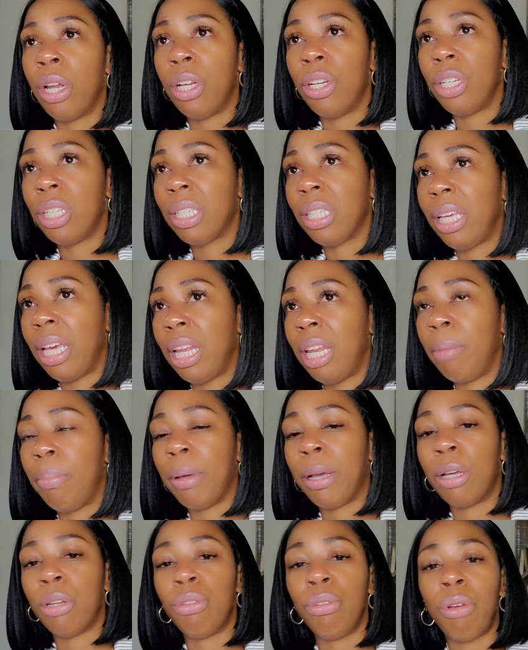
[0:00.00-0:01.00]
to just get it
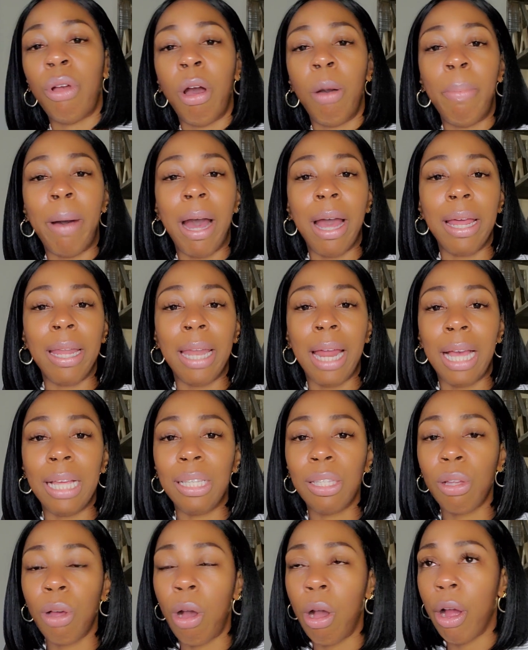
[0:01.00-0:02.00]
because you go buy a
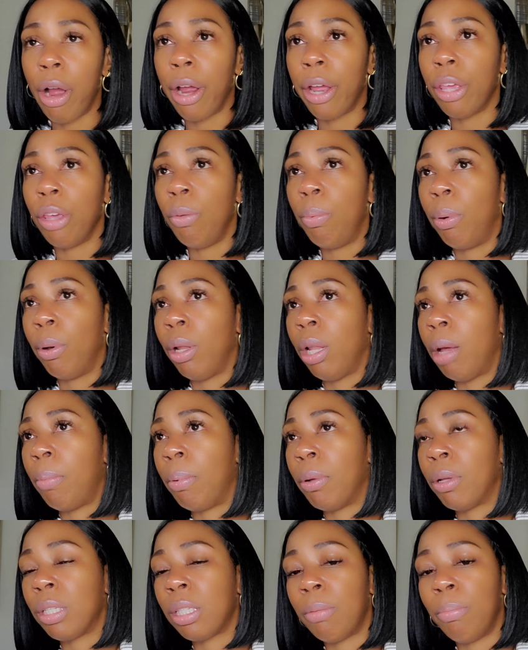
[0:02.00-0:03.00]
nice car and you pull up
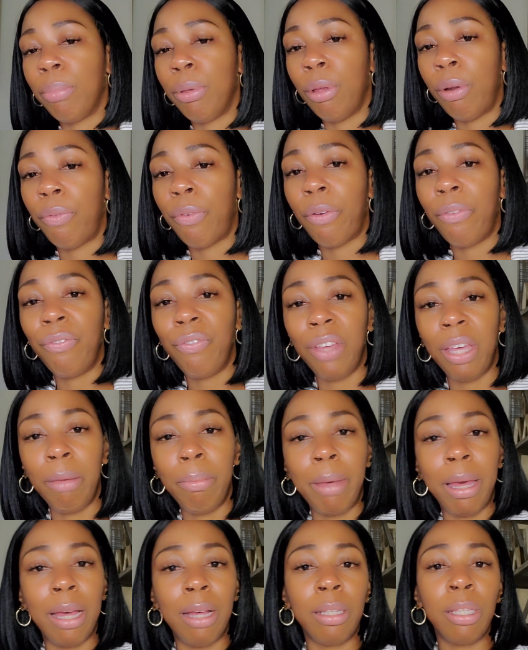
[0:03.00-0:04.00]
on some beautiful
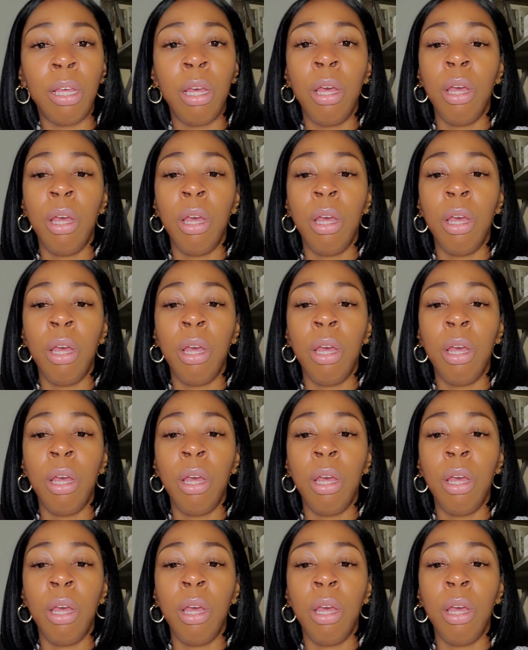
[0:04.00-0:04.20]
females.